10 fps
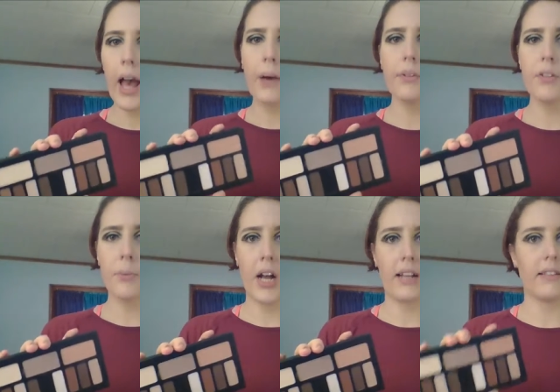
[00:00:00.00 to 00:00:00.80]
I was
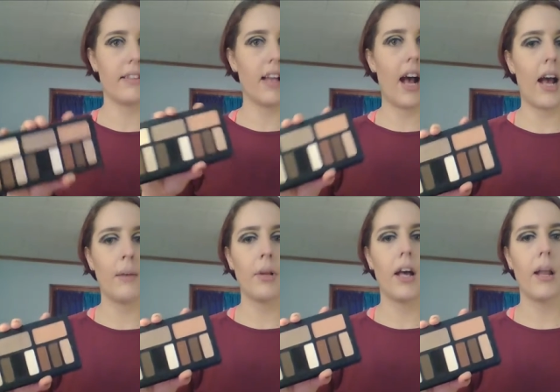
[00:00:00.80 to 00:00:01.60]
surprised because
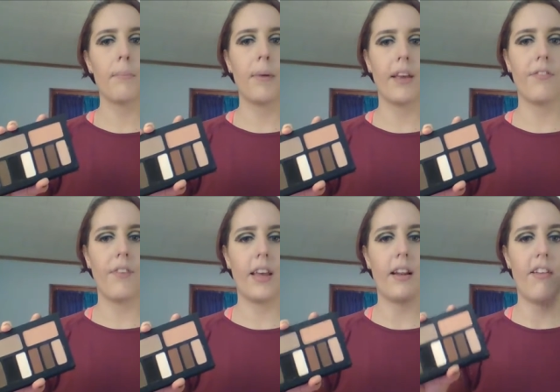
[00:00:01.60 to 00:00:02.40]
I'm not a big
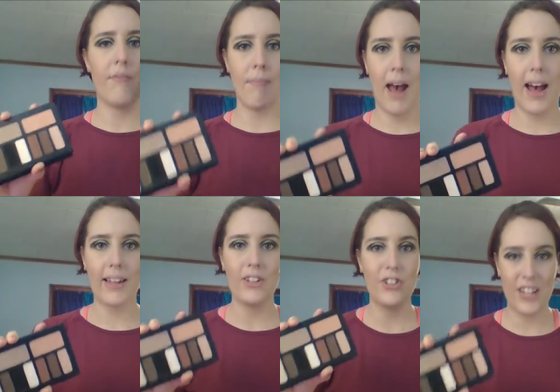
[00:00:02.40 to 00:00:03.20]
fan of
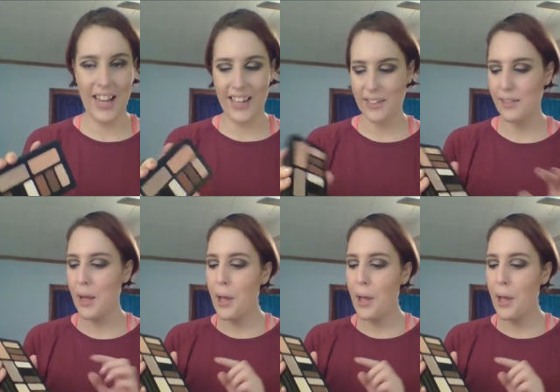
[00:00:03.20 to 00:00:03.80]
matte shades,